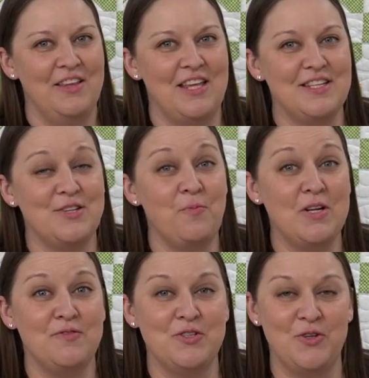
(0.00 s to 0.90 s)
Thanks so
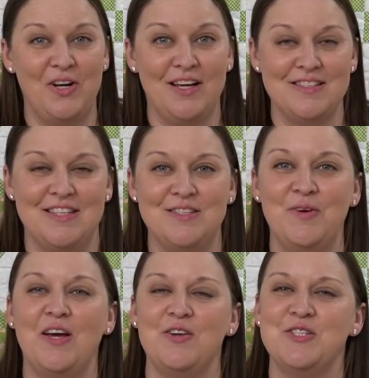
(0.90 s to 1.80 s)
much for joining us this
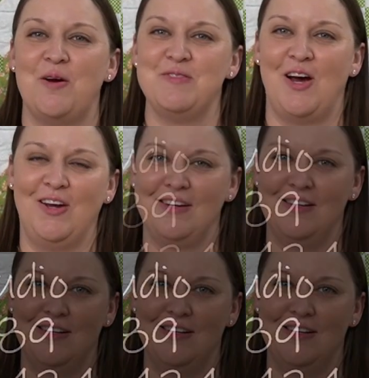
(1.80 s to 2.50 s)
week on Shop Talk.